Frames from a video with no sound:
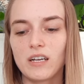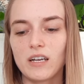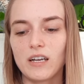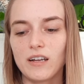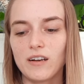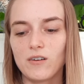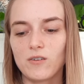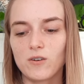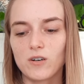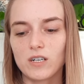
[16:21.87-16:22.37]

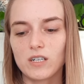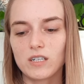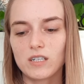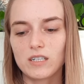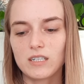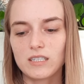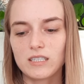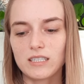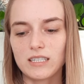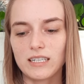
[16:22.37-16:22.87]
In order
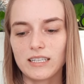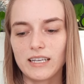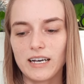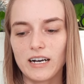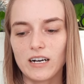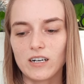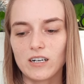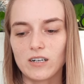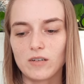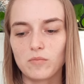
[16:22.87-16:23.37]
to see
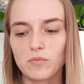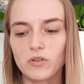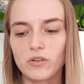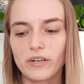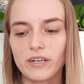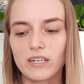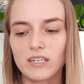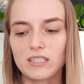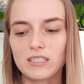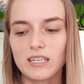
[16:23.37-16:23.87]
that our
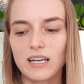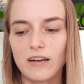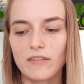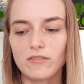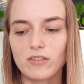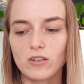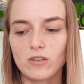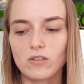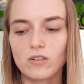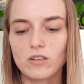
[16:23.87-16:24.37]
employers
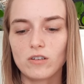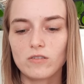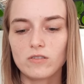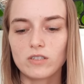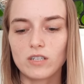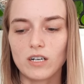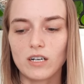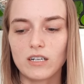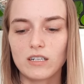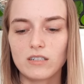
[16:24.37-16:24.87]
have no
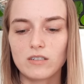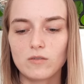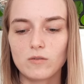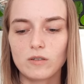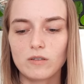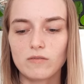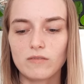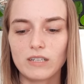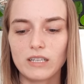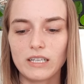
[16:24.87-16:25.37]
clothes on, do
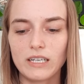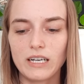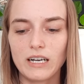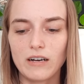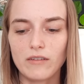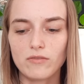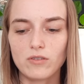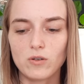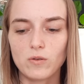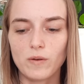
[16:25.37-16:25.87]
we really
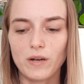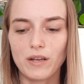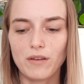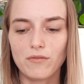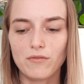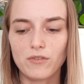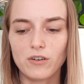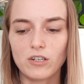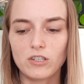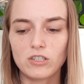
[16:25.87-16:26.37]
have to
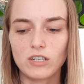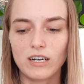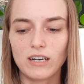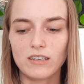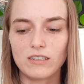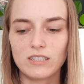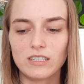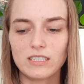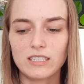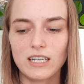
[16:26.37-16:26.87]
wait for a
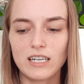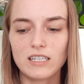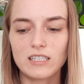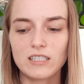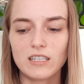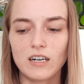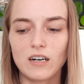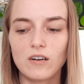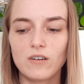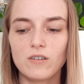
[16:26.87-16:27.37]
child to say
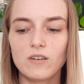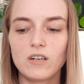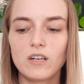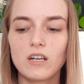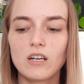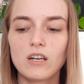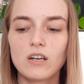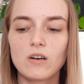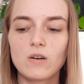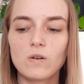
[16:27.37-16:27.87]
so?
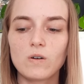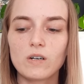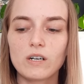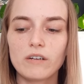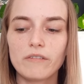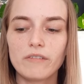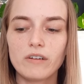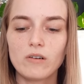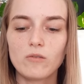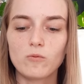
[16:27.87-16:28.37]
Or
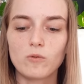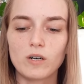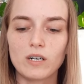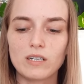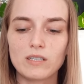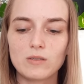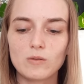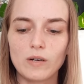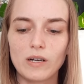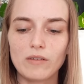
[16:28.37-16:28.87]
even
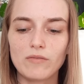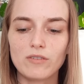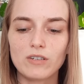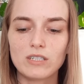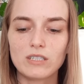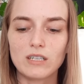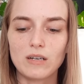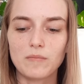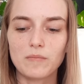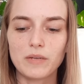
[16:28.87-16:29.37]
worse, wait for
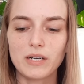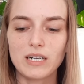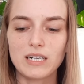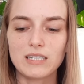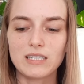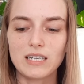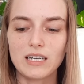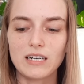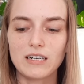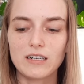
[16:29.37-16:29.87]

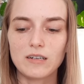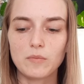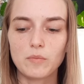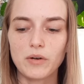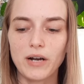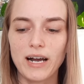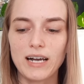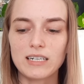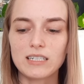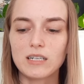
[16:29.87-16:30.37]
somebody's inner
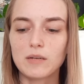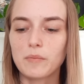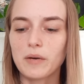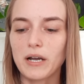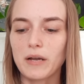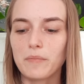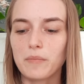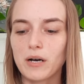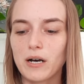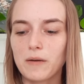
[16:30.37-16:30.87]
brat to
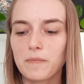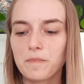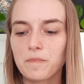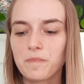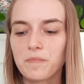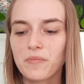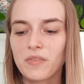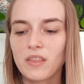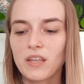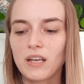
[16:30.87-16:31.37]
pipe up?
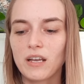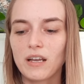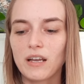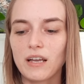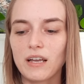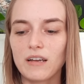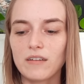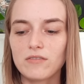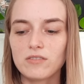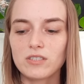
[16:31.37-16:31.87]

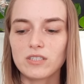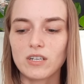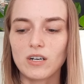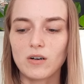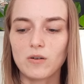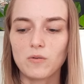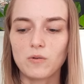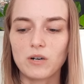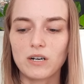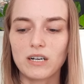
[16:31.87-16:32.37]
If
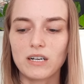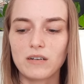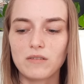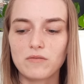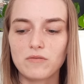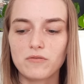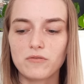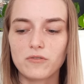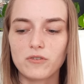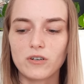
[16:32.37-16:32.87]
so, we're
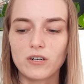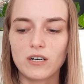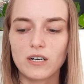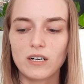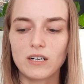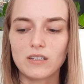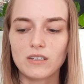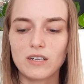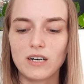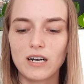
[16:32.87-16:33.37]
in for
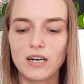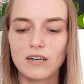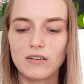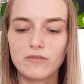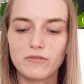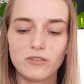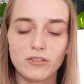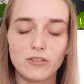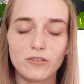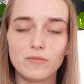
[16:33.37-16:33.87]
a lot
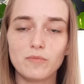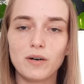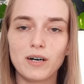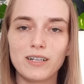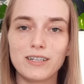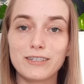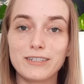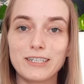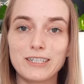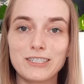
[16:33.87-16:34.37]
of nude
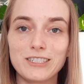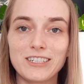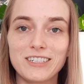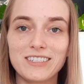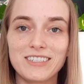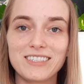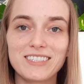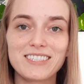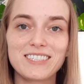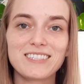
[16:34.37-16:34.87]

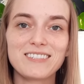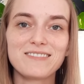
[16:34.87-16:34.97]
politicians.